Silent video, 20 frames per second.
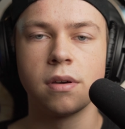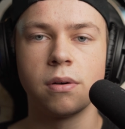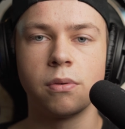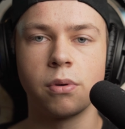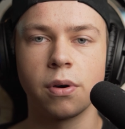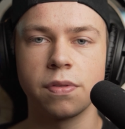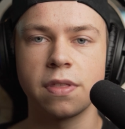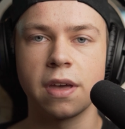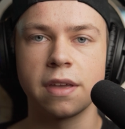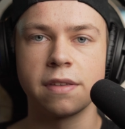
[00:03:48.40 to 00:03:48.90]

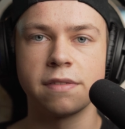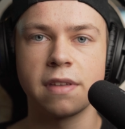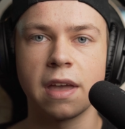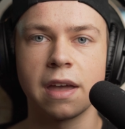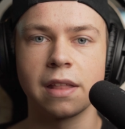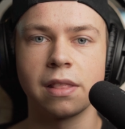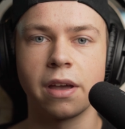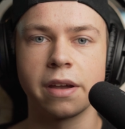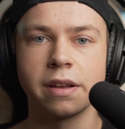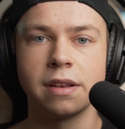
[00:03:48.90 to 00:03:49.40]
what they
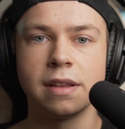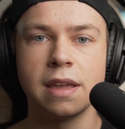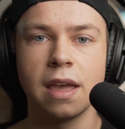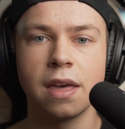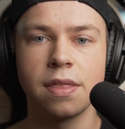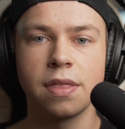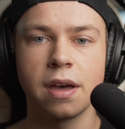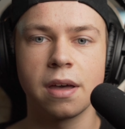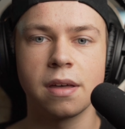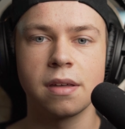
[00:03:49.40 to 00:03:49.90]
sound like
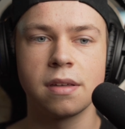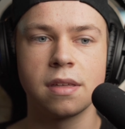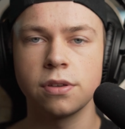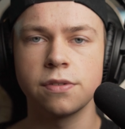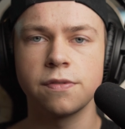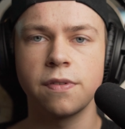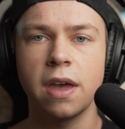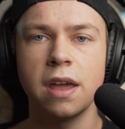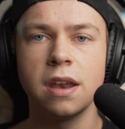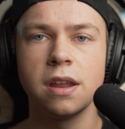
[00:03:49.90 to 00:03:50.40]
together,
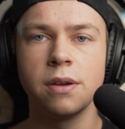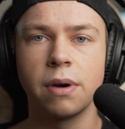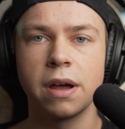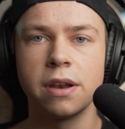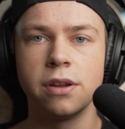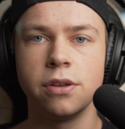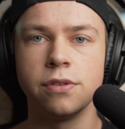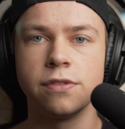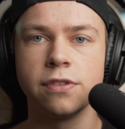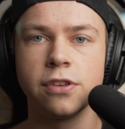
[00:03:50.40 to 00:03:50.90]
just for
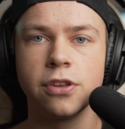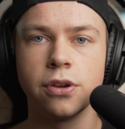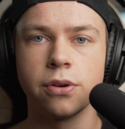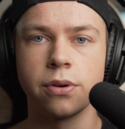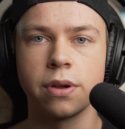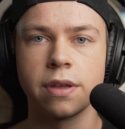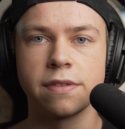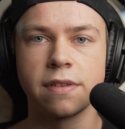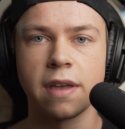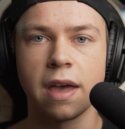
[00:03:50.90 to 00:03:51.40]
anyone who's
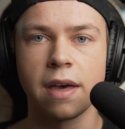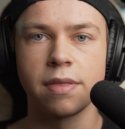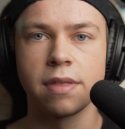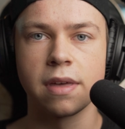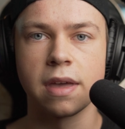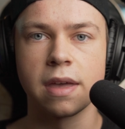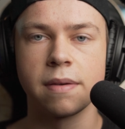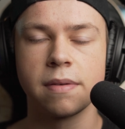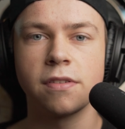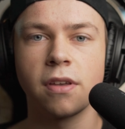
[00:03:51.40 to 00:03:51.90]
curious out
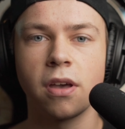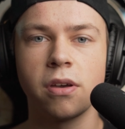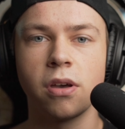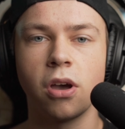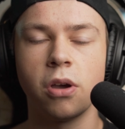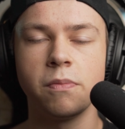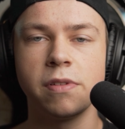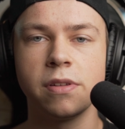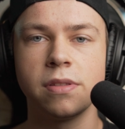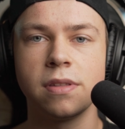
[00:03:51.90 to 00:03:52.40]
there. So
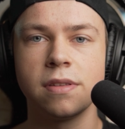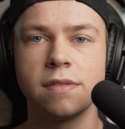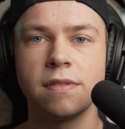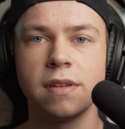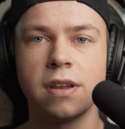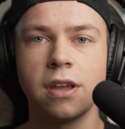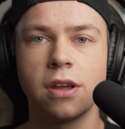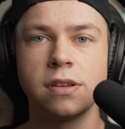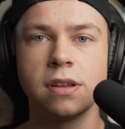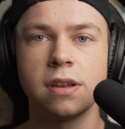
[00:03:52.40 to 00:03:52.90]
hopefully this
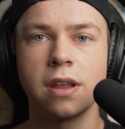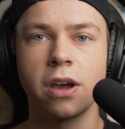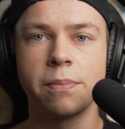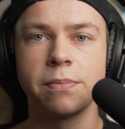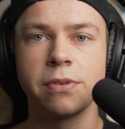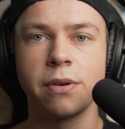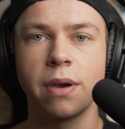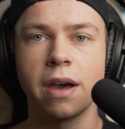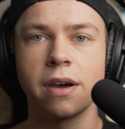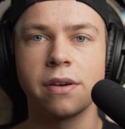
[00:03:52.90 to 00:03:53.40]
video did
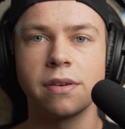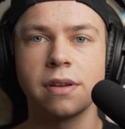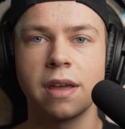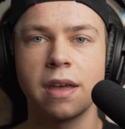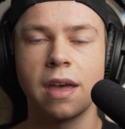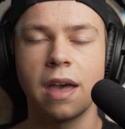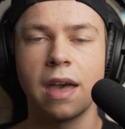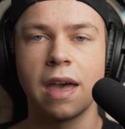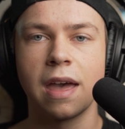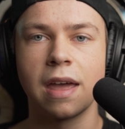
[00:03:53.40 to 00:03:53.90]
help you out,
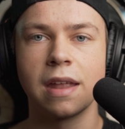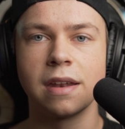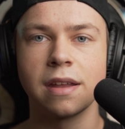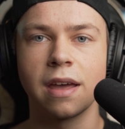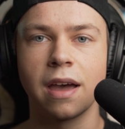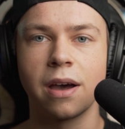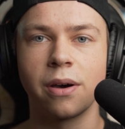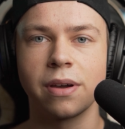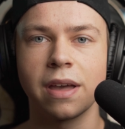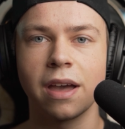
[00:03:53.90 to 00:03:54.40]
and
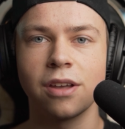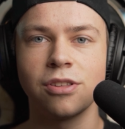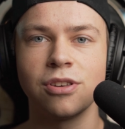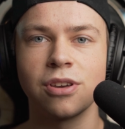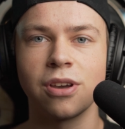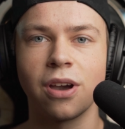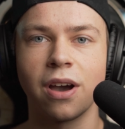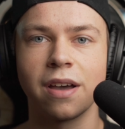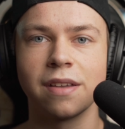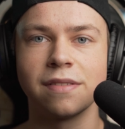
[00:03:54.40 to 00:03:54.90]
I'll catch
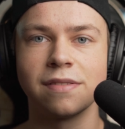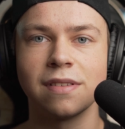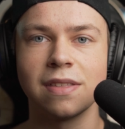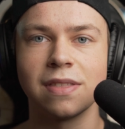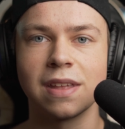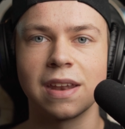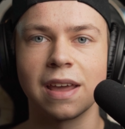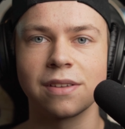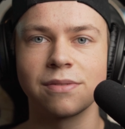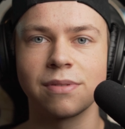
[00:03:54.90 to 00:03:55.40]
you guys in
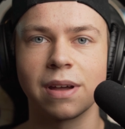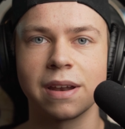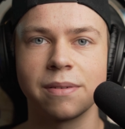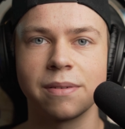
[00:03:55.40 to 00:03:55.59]
the next one.